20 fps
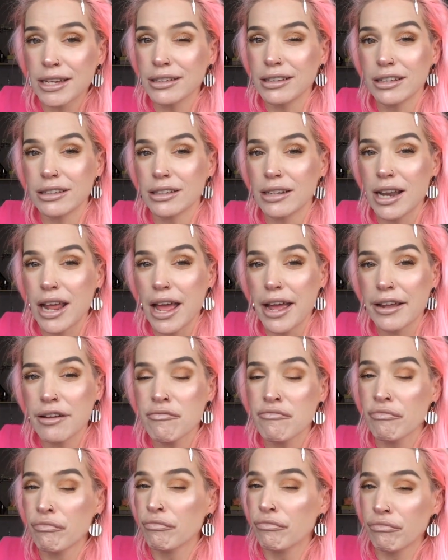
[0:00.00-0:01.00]
Is it an
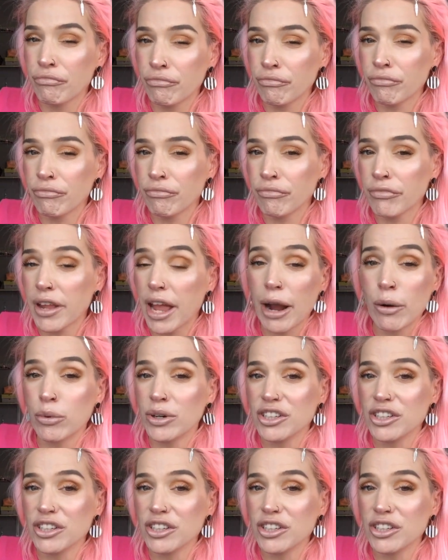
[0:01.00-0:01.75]
A?